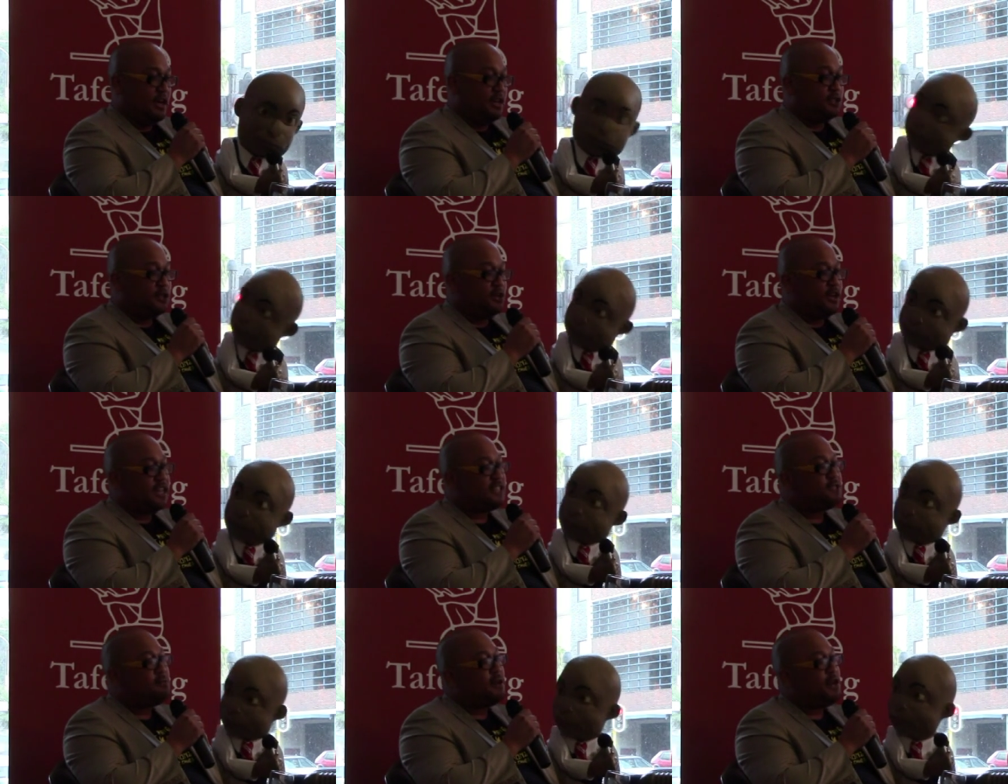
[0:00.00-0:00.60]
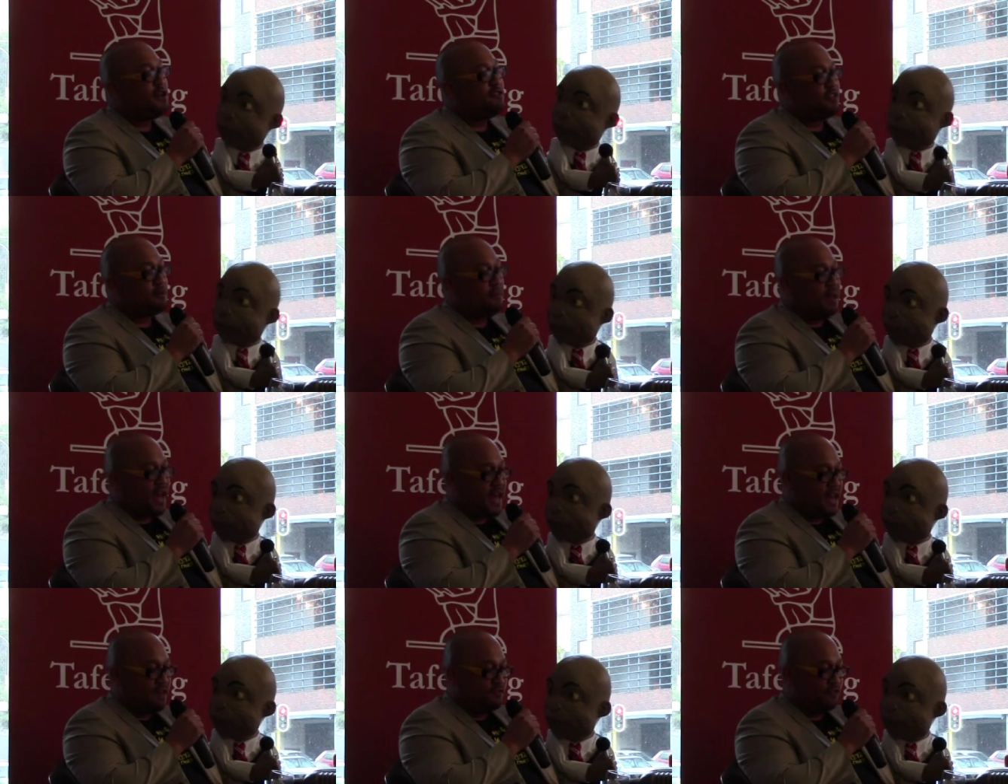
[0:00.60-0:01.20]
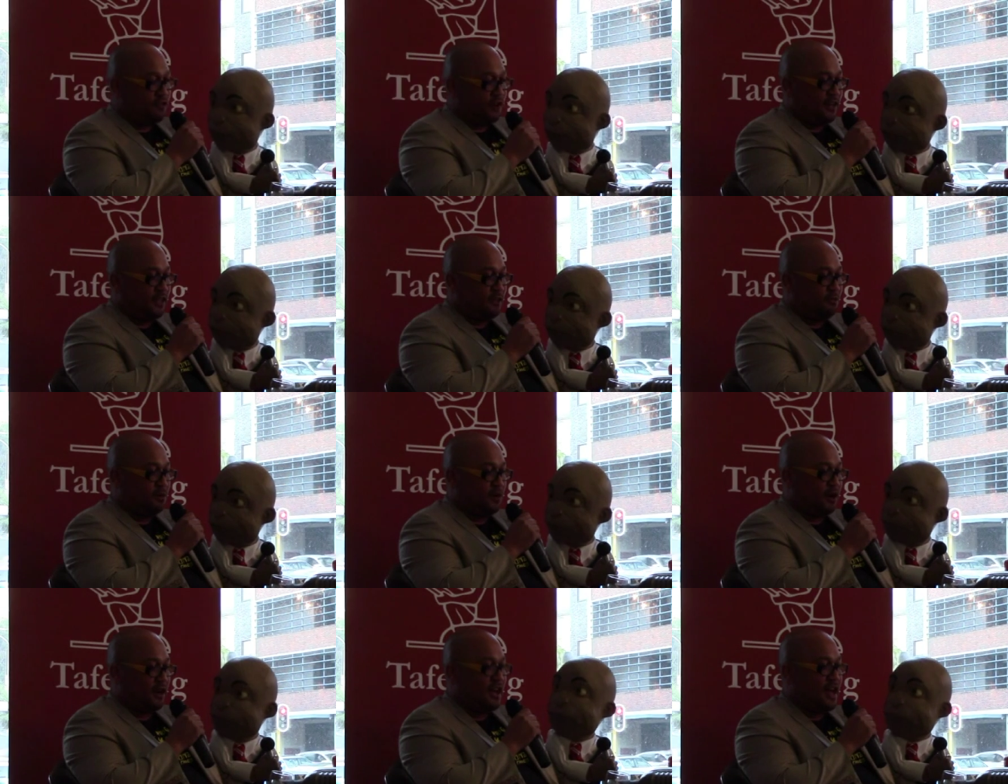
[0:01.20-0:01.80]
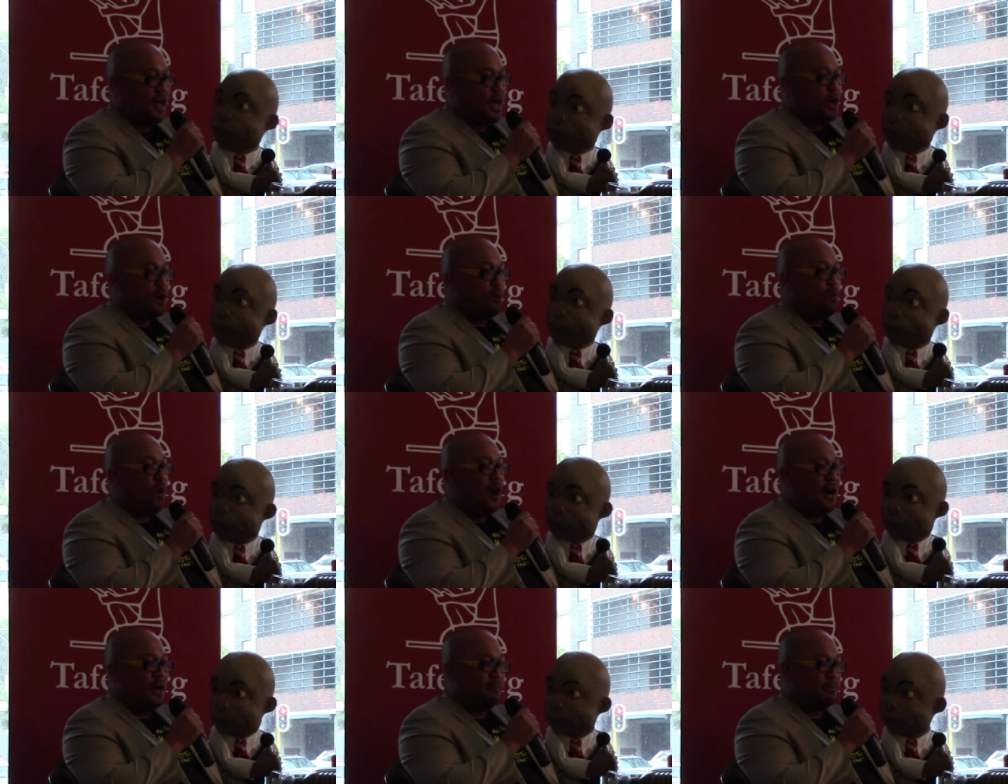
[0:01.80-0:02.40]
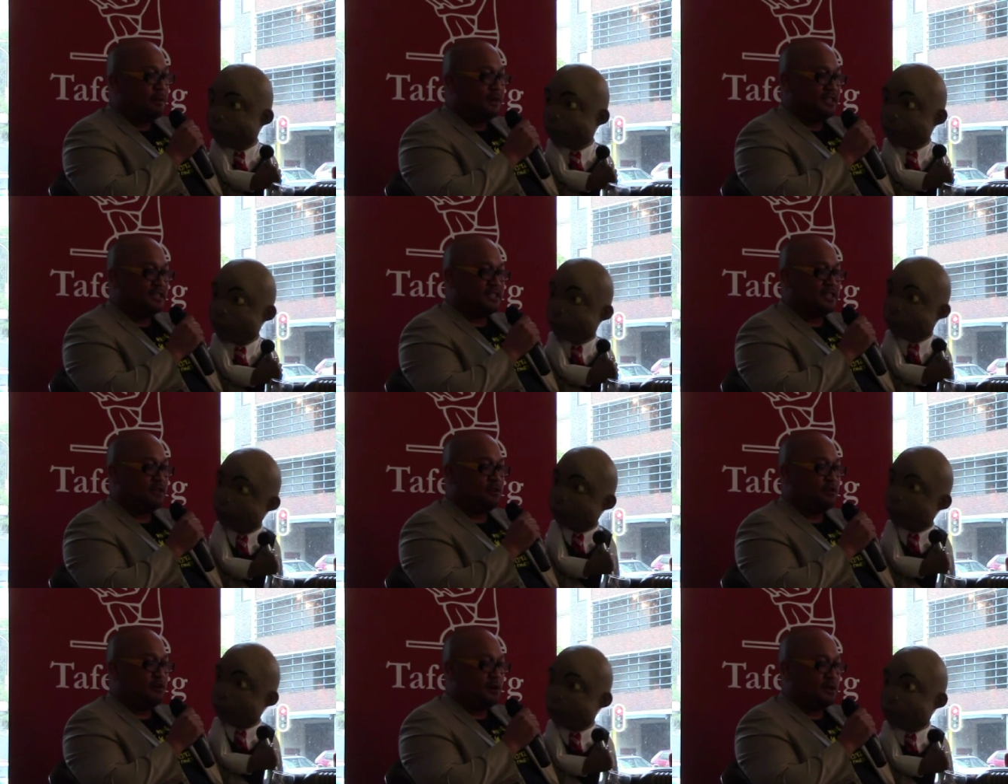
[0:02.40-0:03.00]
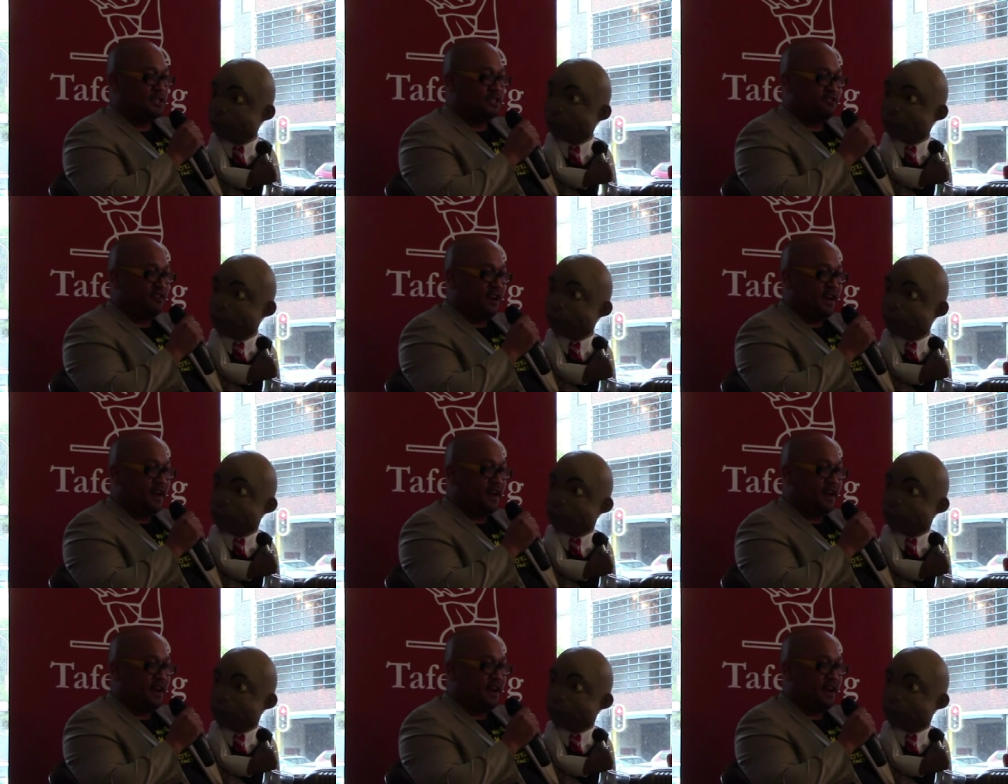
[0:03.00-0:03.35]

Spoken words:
So yes, many of them have read the book. One person wrote a very